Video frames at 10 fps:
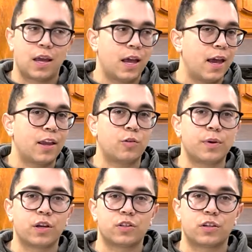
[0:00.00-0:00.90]
and you'll be
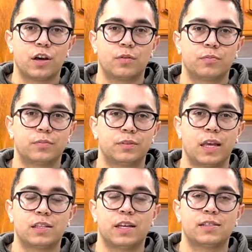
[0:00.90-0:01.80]
good to go.
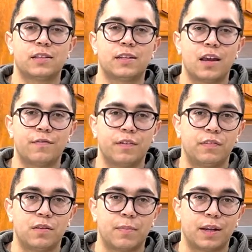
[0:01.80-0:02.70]
Takes less than
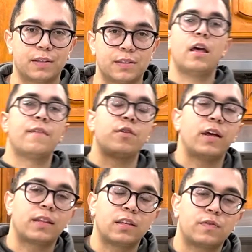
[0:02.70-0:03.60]
10-15 minutes. If you
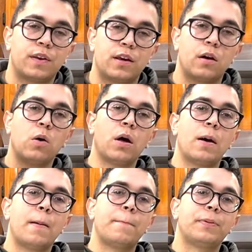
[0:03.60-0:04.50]
like this video,
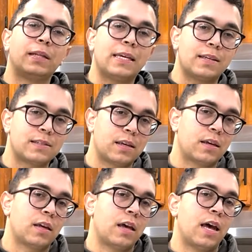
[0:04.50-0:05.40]
please
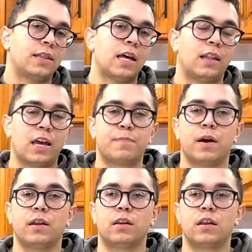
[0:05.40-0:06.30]
hit that like
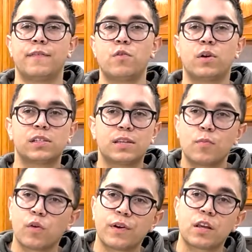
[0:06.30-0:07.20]
button. If you want to see
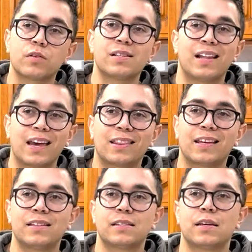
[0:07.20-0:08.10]
more videos like
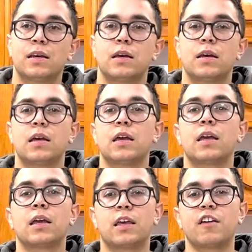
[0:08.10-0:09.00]
this,
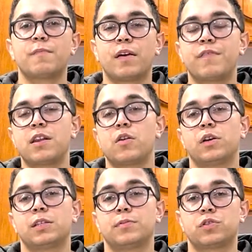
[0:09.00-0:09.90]
give my video a
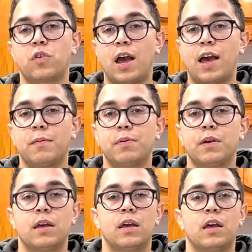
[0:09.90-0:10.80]
subscribe.
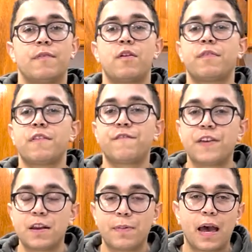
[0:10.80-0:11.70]
If you have any
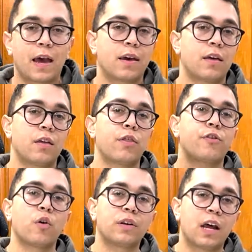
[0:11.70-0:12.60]
feedback,
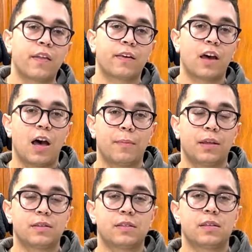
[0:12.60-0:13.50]
throw it down in the
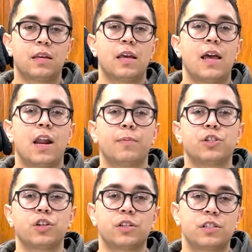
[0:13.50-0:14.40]
comments, and I'll be
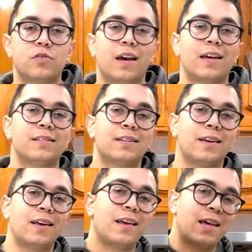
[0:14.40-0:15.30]
sure to see you guys
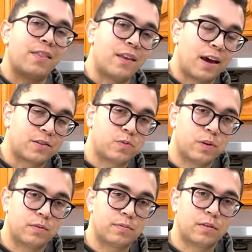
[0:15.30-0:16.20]
in the next one.
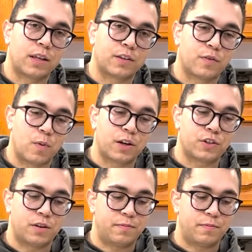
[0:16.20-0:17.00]
Thanks for watching.